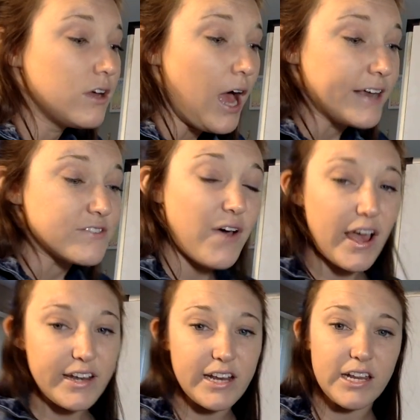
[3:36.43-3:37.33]
I
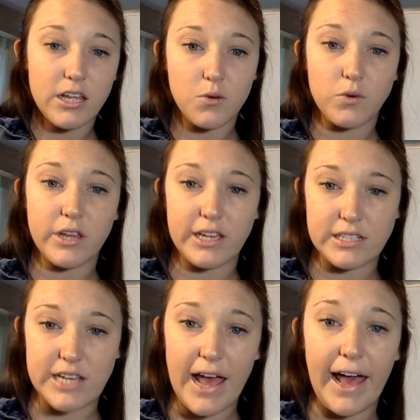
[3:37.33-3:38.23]
divided it equally
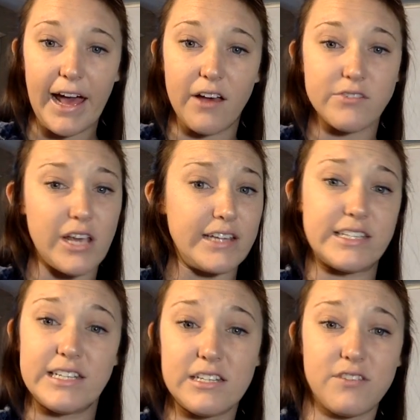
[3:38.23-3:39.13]
into halves. I
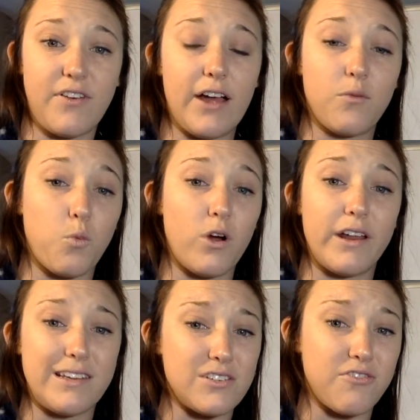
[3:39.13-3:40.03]
didn't divide 1
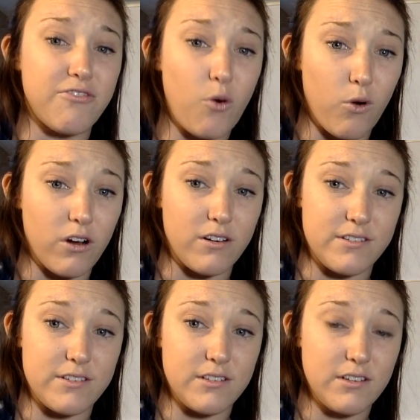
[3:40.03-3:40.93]
into
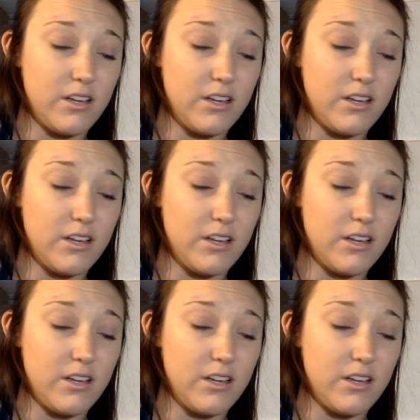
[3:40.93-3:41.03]
4s.